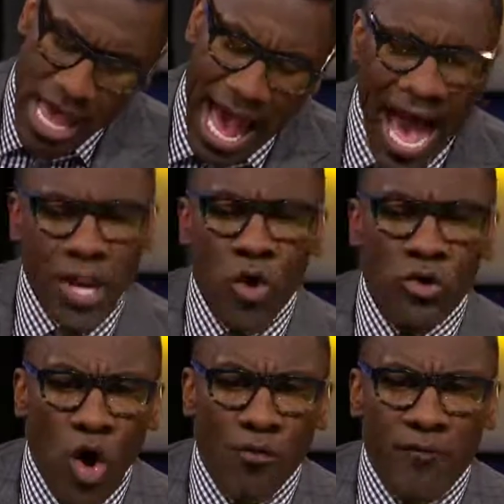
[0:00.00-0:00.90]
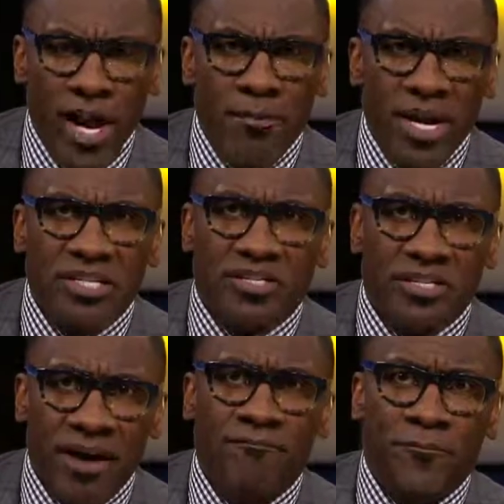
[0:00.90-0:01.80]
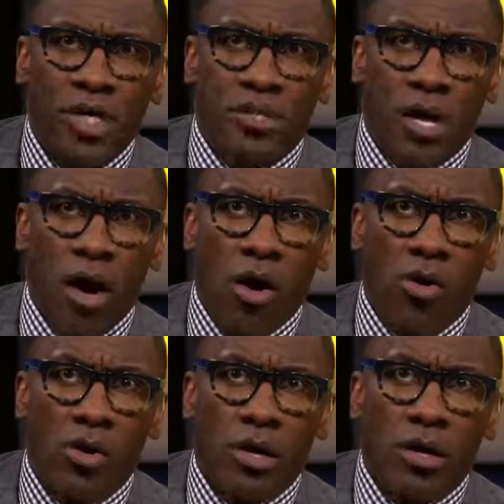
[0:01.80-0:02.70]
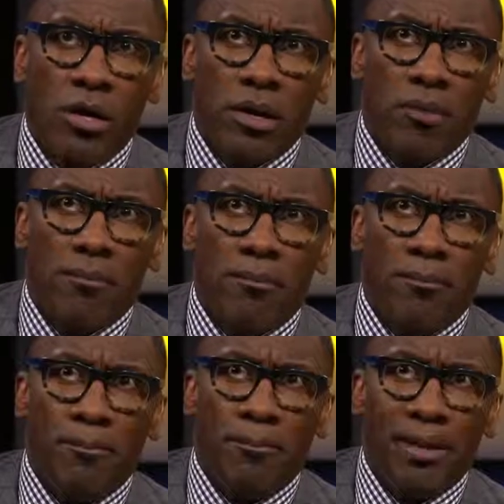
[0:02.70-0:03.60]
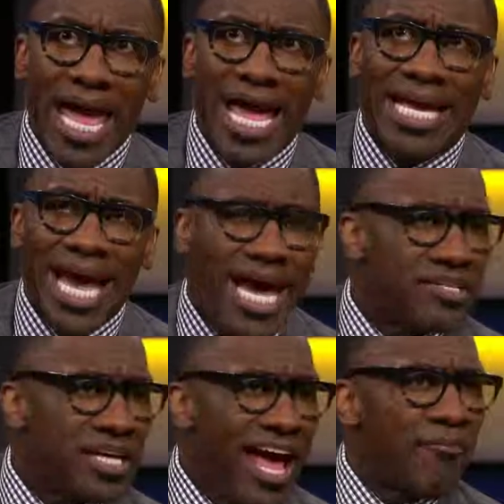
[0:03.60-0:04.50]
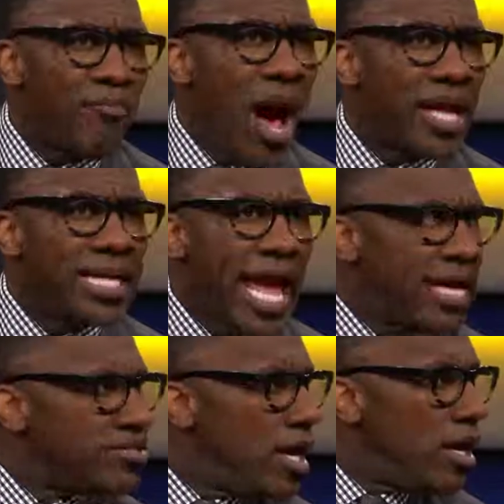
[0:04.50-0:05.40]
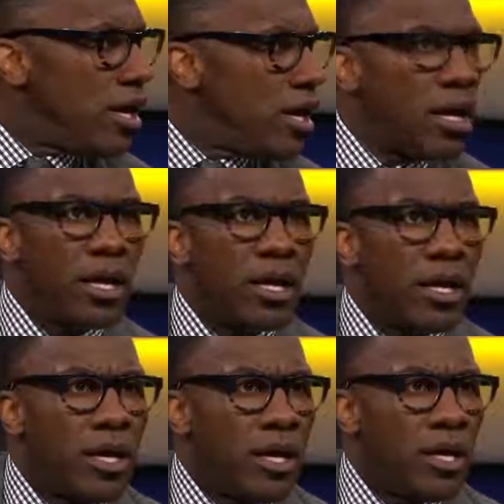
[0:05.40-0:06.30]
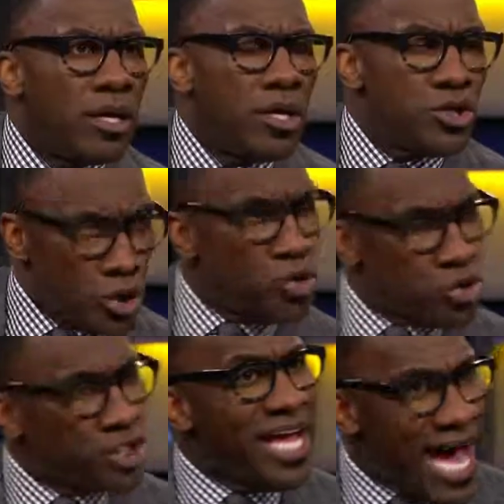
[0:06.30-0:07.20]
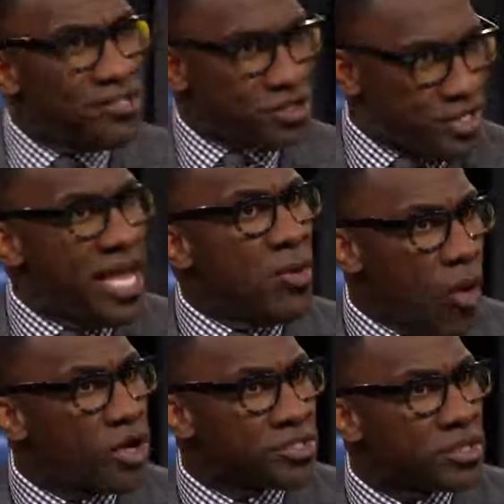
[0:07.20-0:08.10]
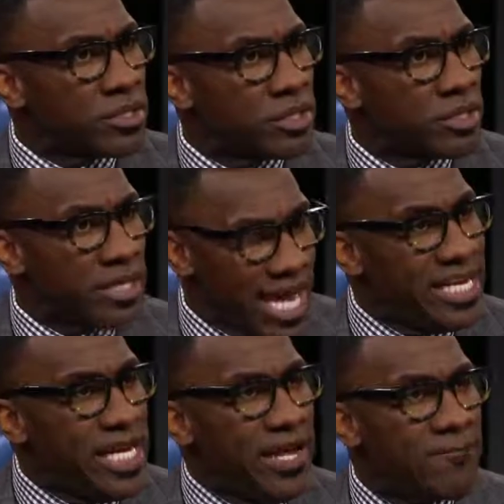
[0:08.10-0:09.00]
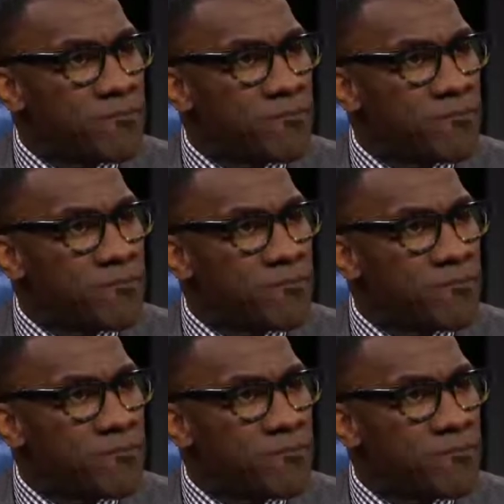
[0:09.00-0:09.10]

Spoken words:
I don't know very many 7 foot tall black guys that have podcasts. So you see how this thing works, KD?